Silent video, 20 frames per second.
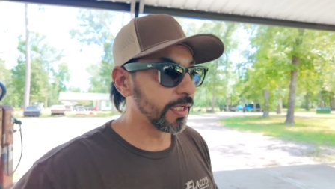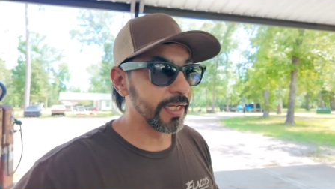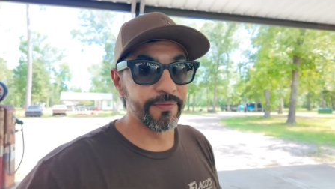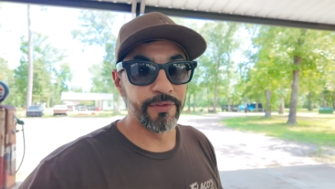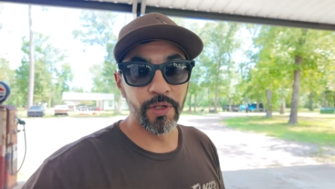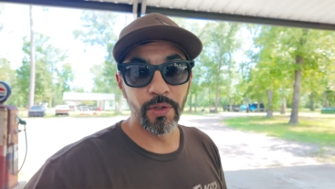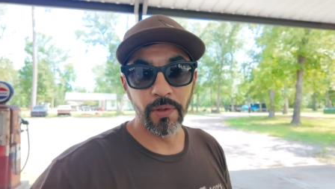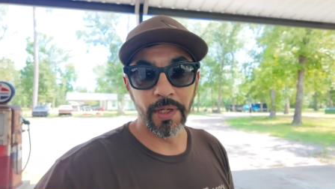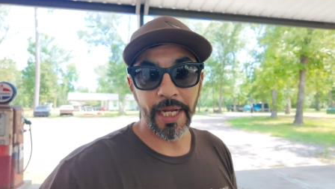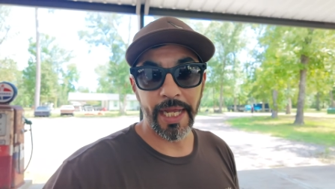if
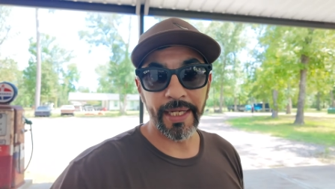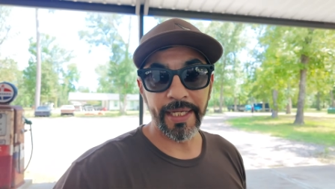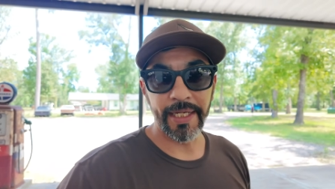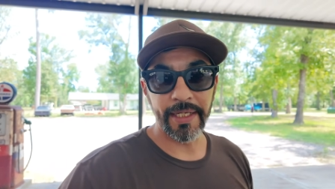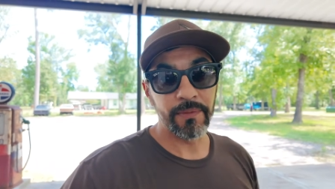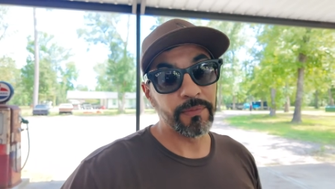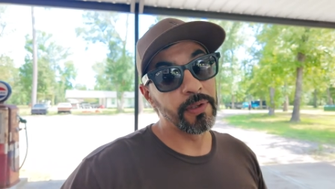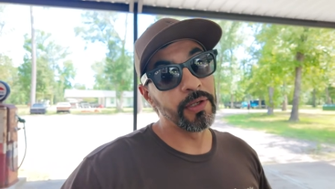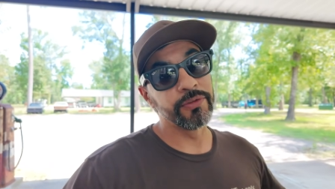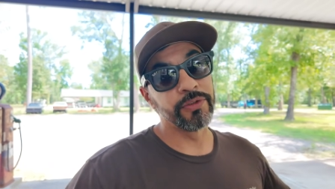you don't like
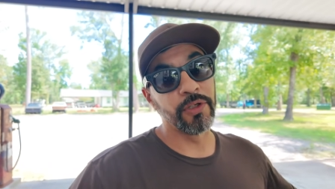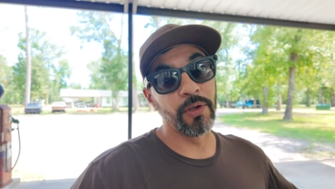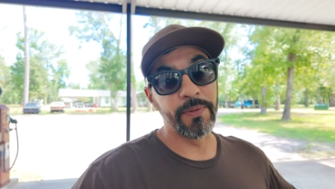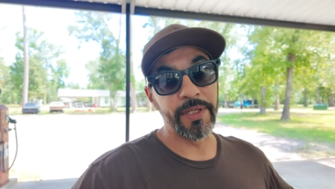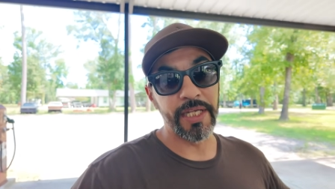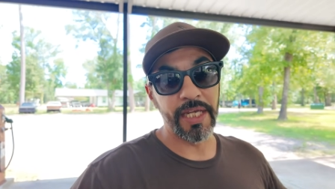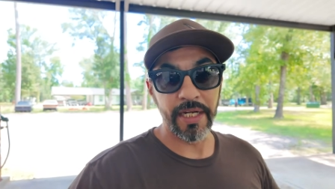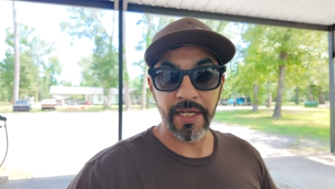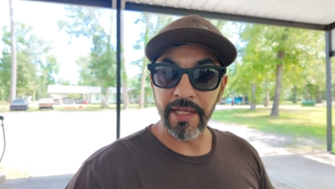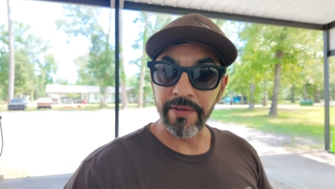it, well, so
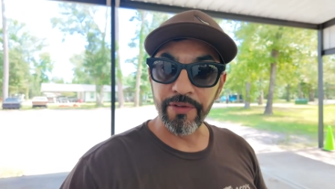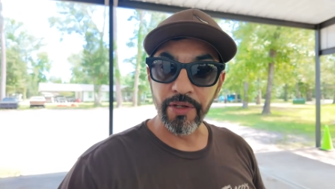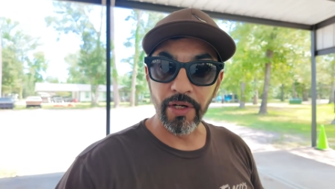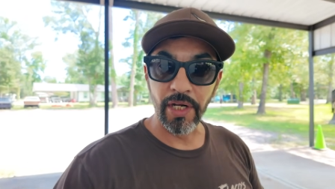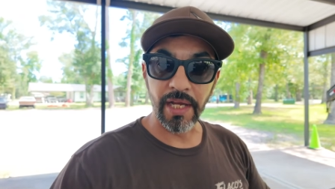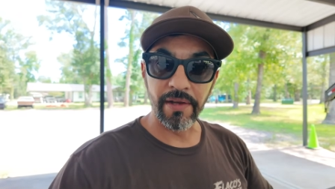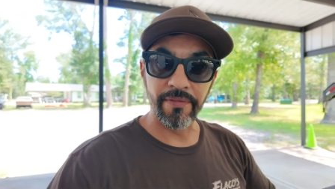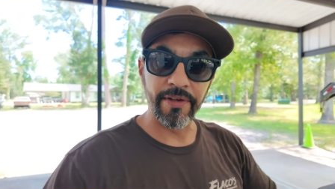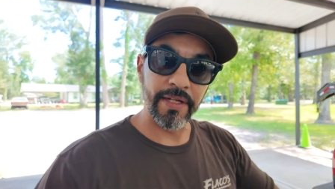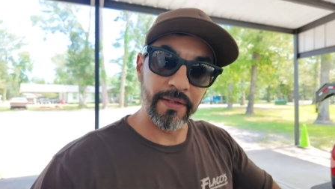be it. If you
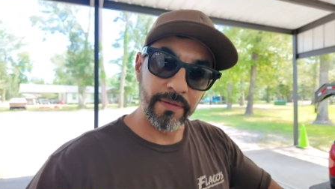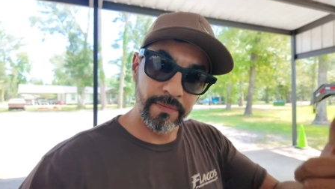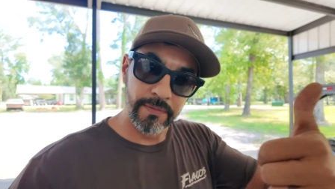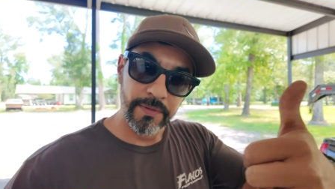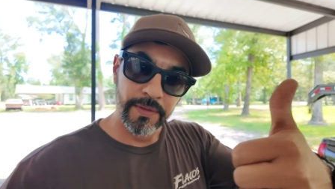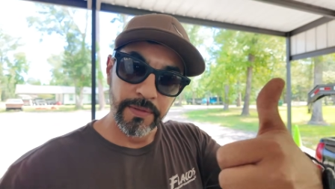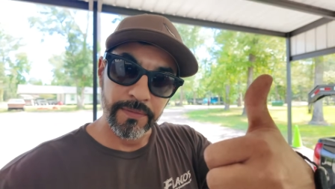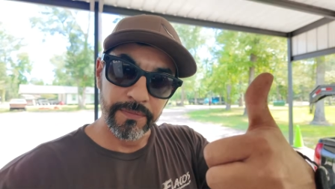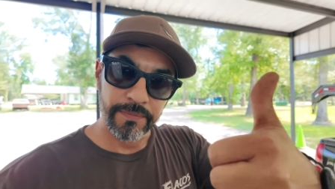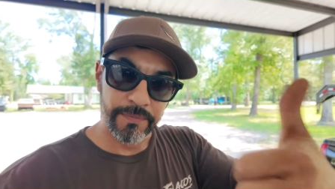love it,
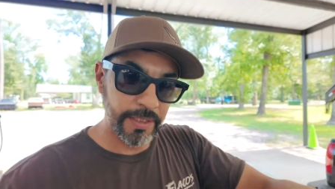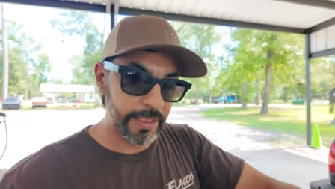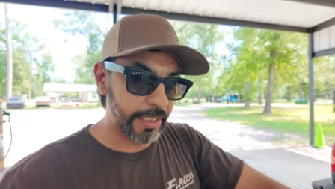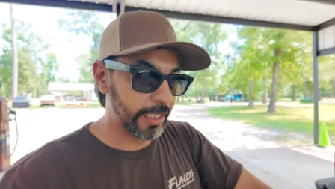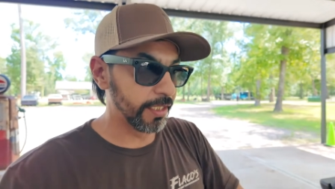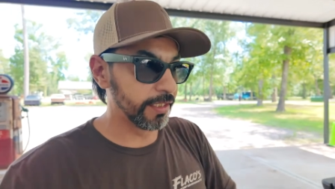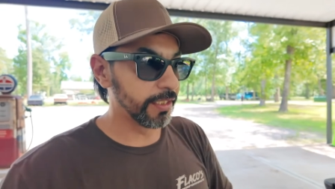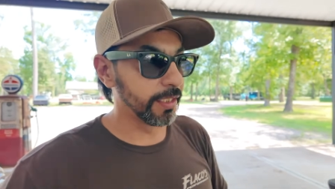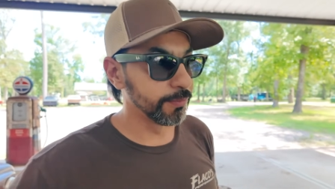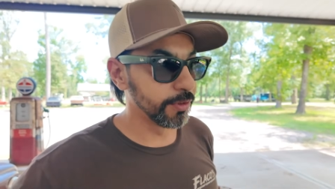
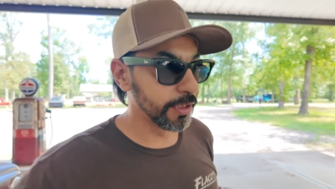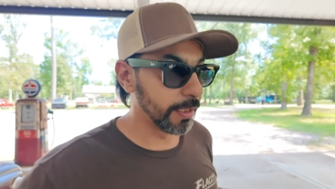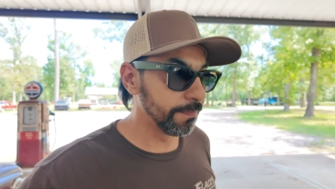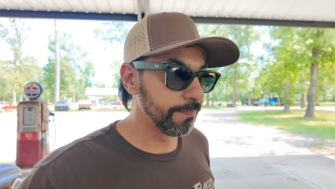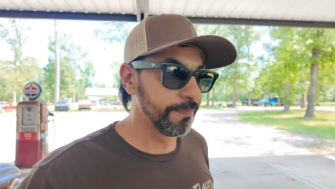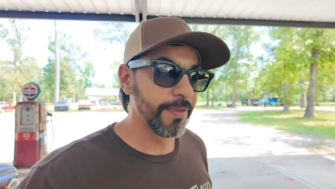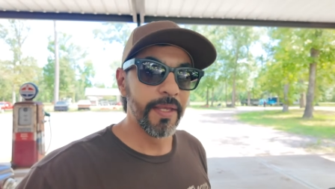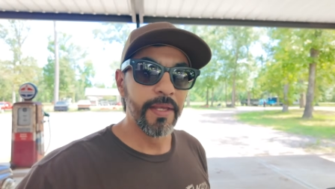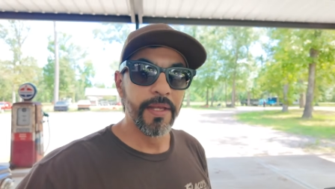hit a thumbs up.